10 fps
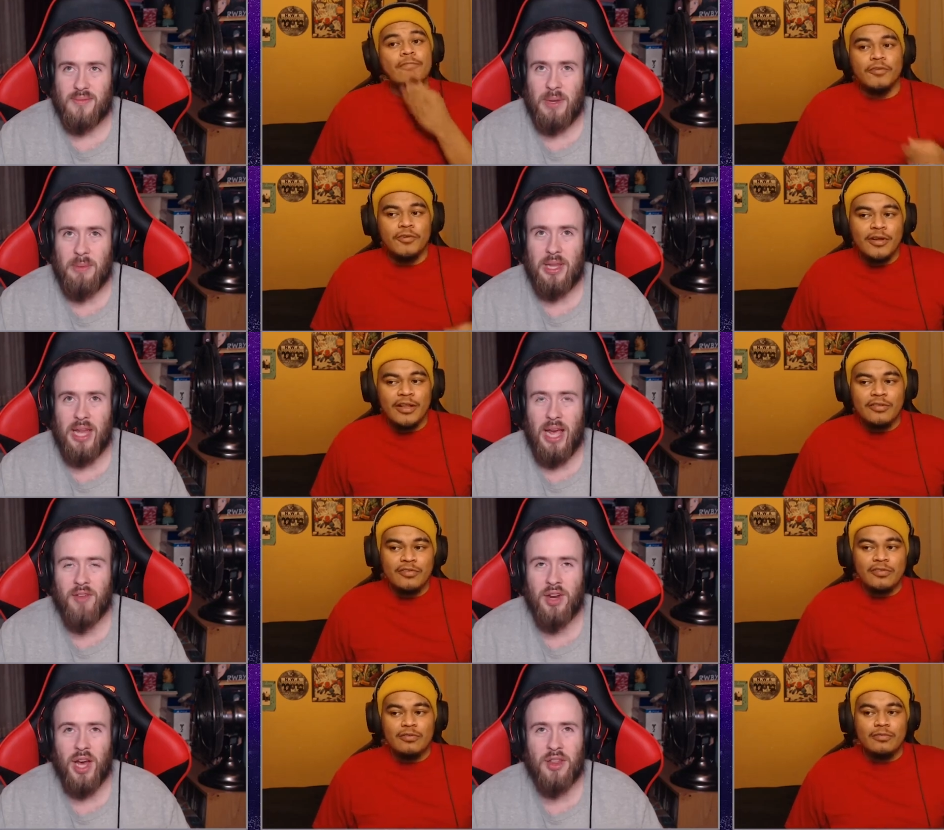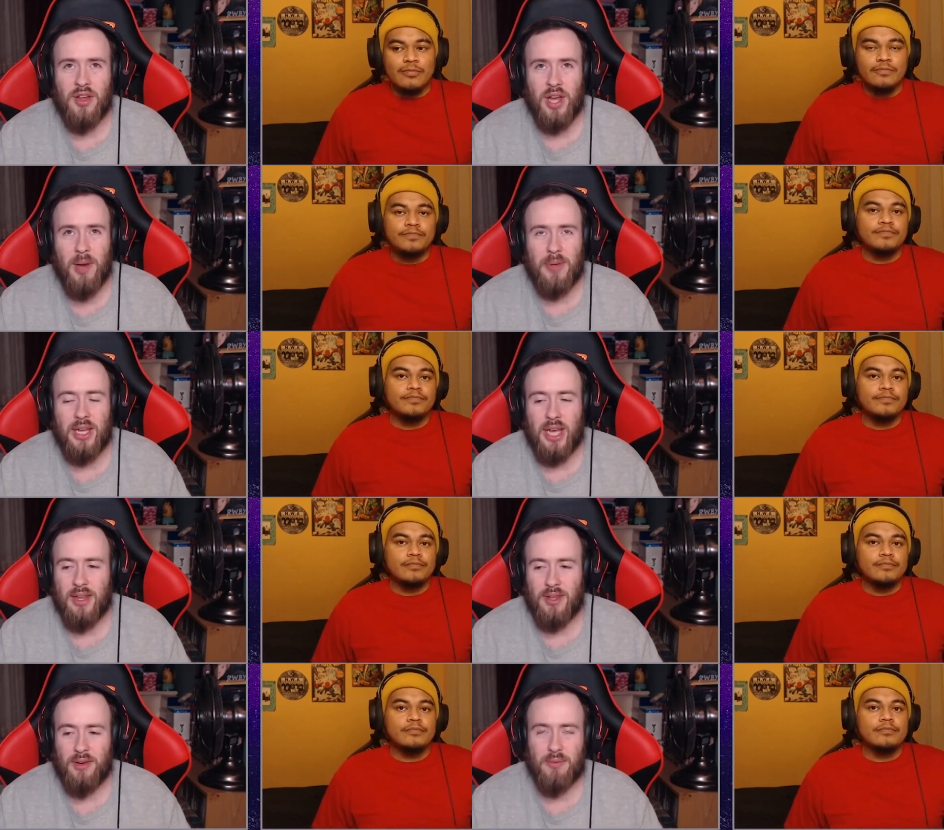Speaker 1: I mean, every other company got
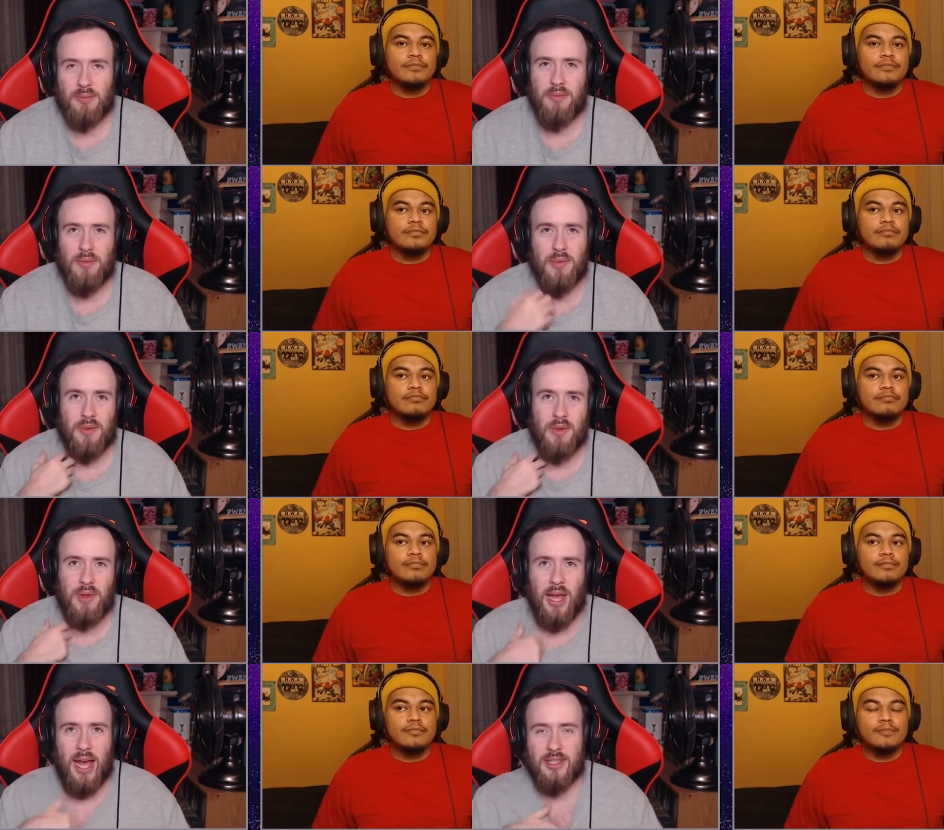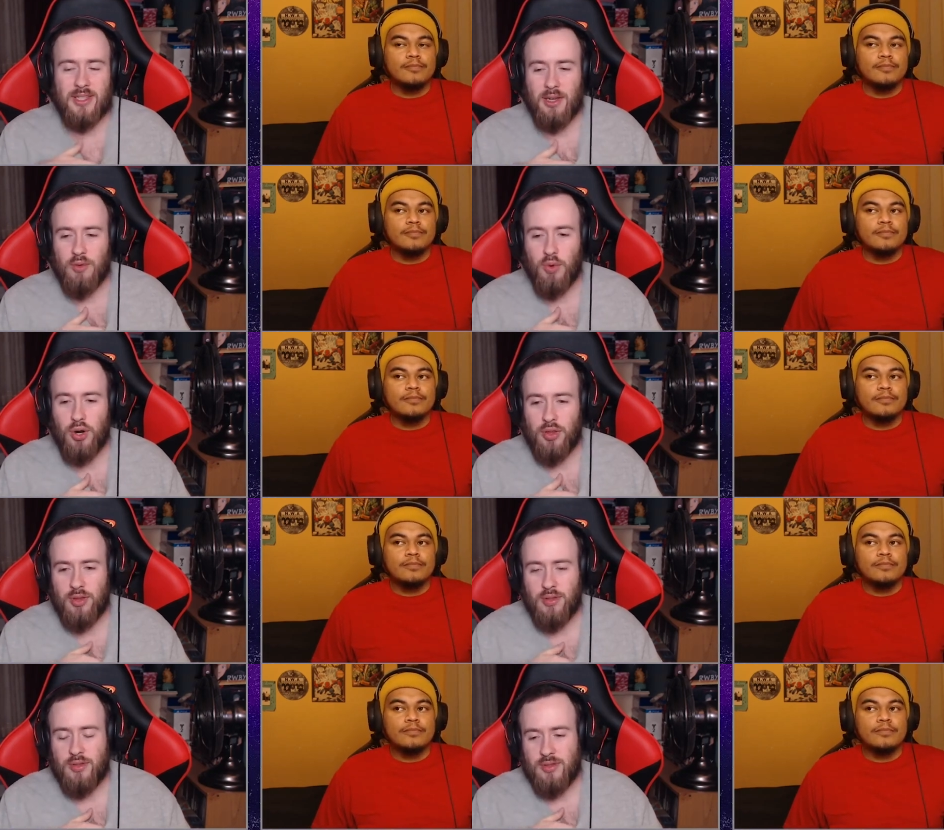their asset worth.
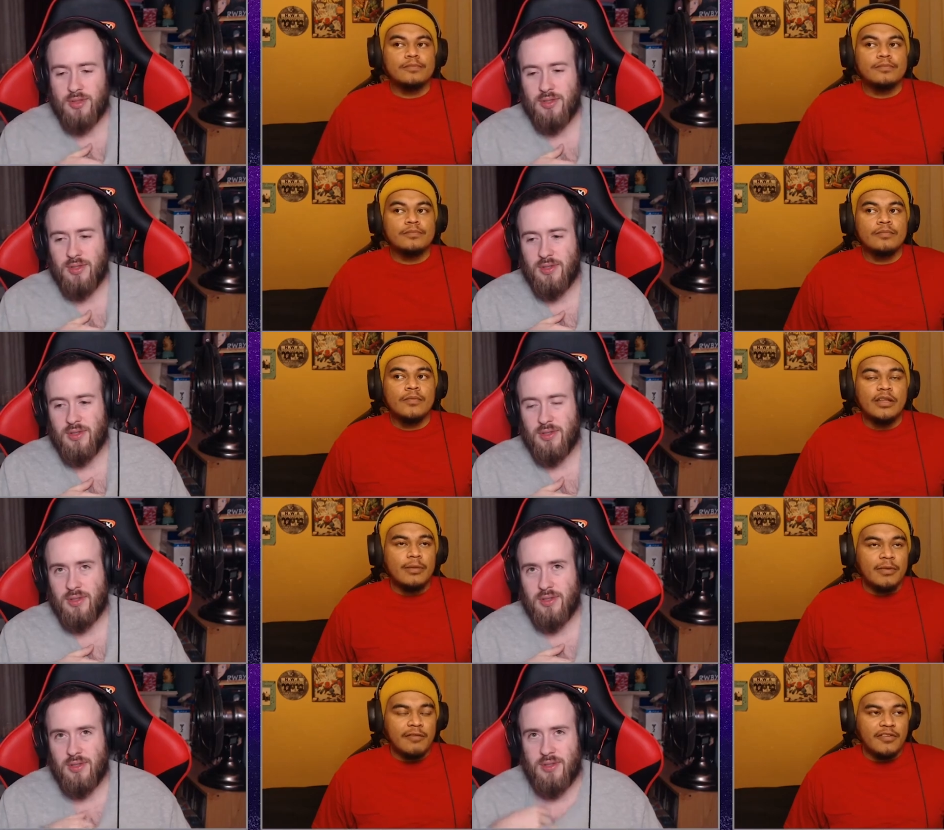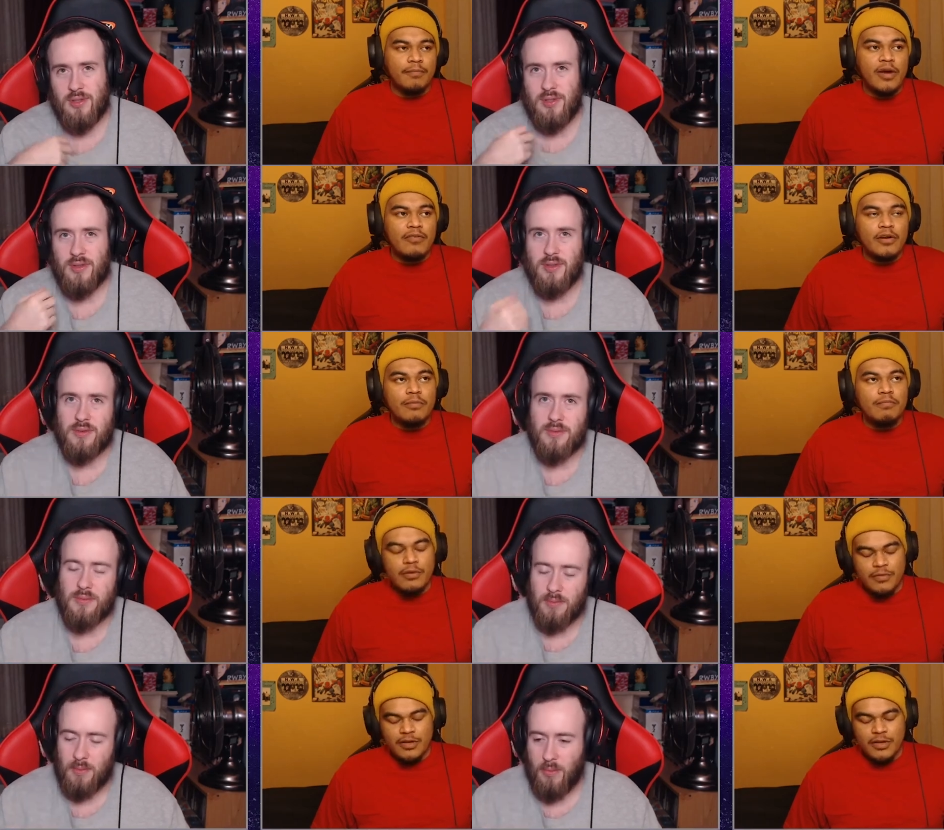
Speaker 2: Yeah, but if it's a private company, I
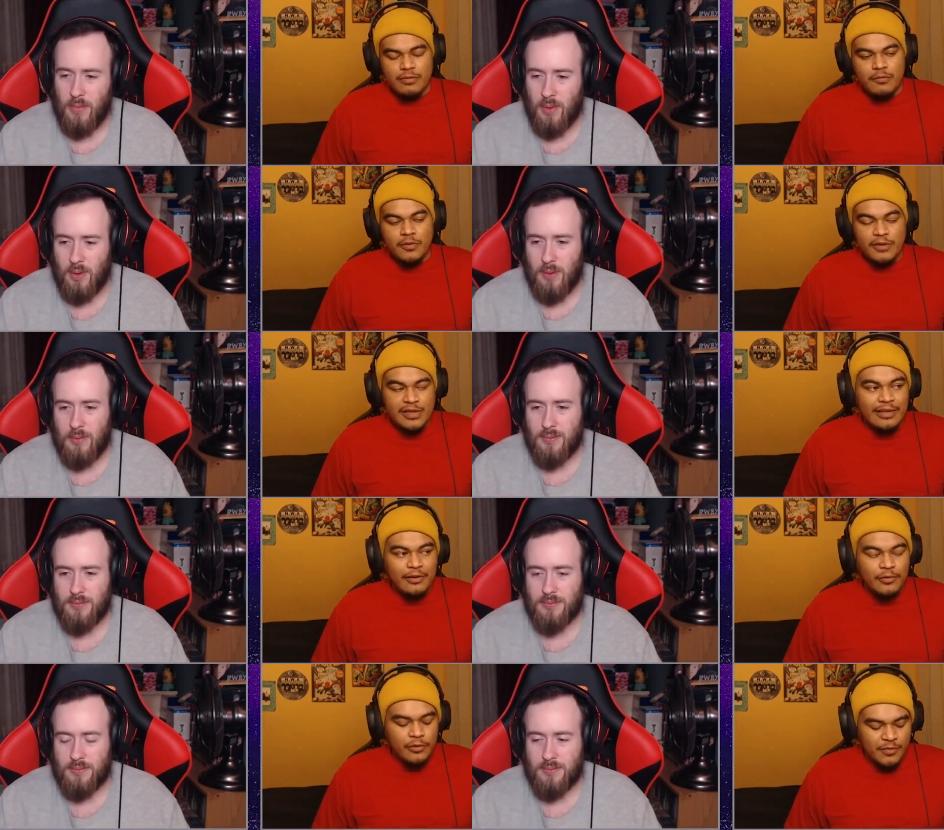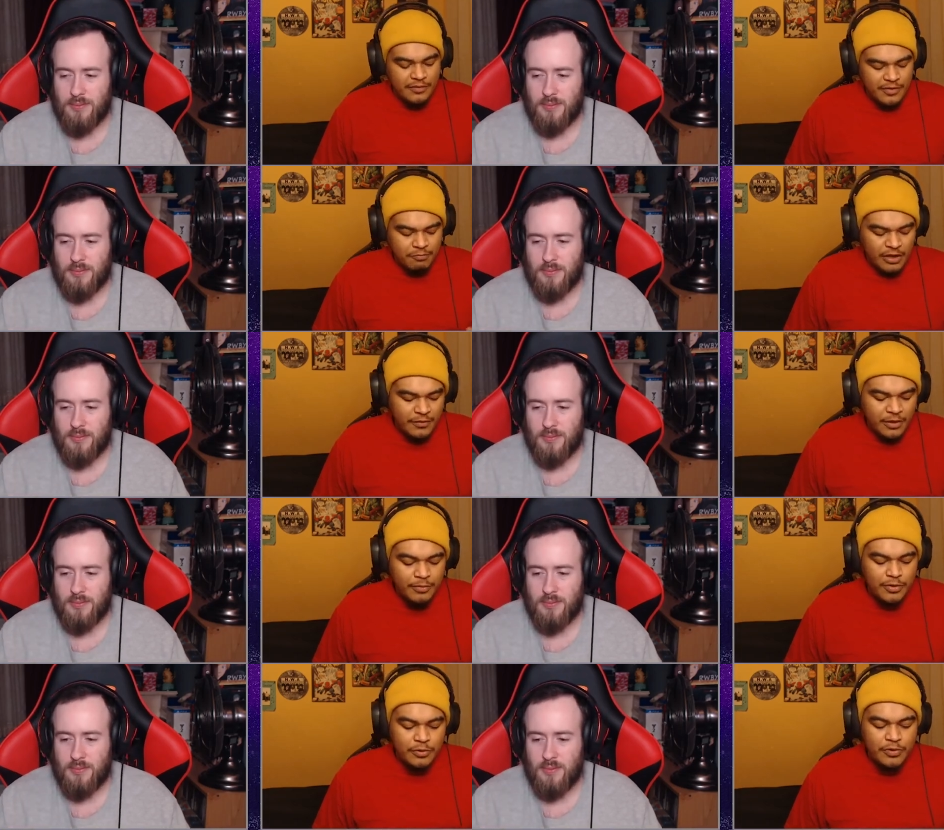mean, in, in legality terms, if it's a private
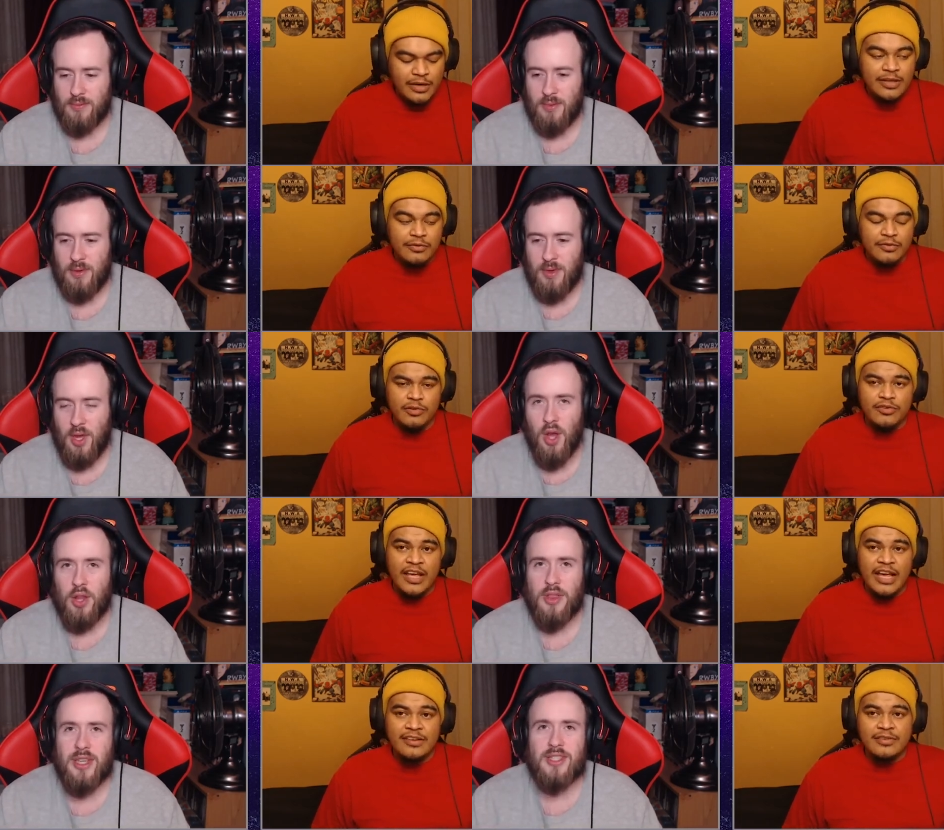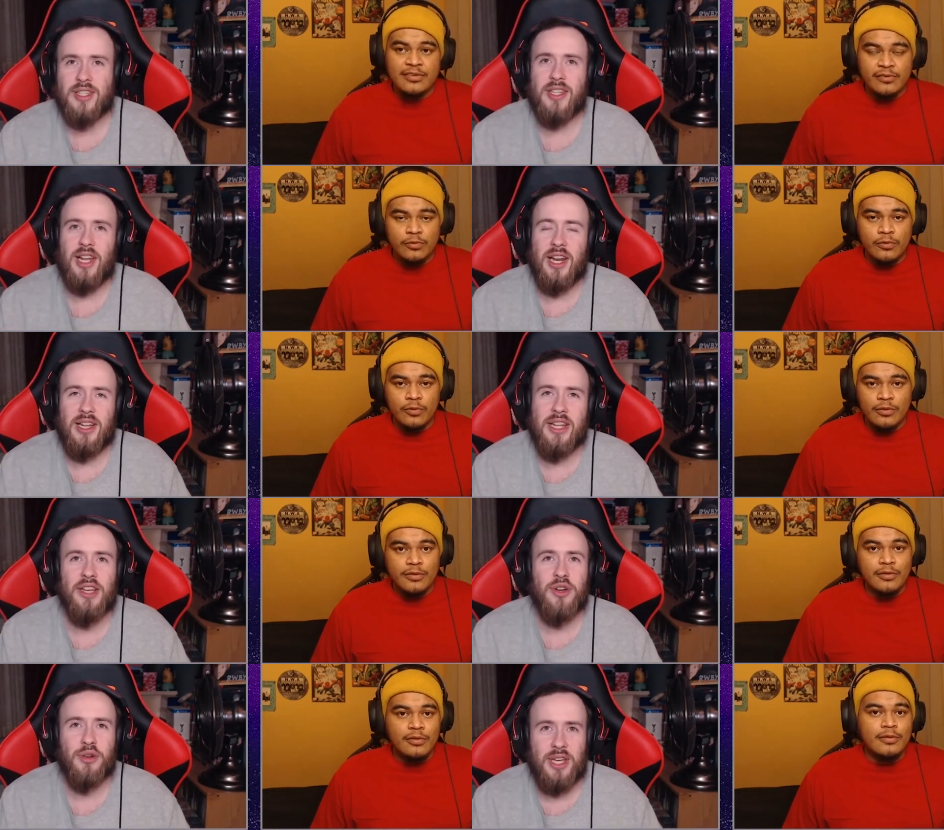company, you're not allowed to see
Speaker 1: the taxes. This is or... an
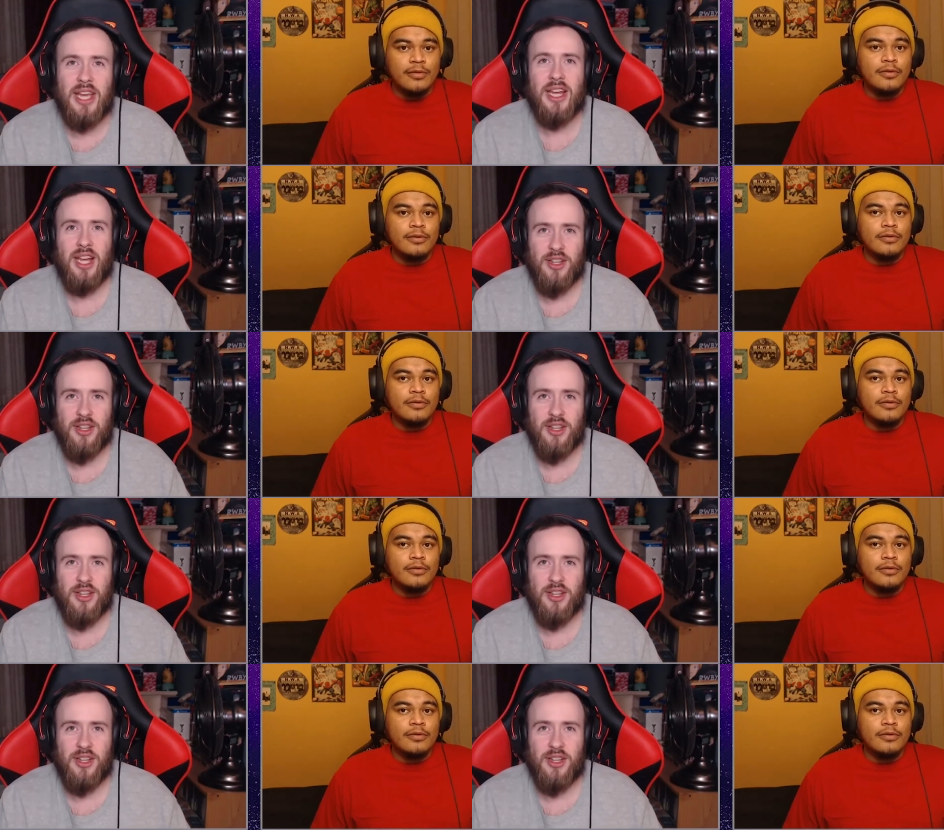illegal Kengan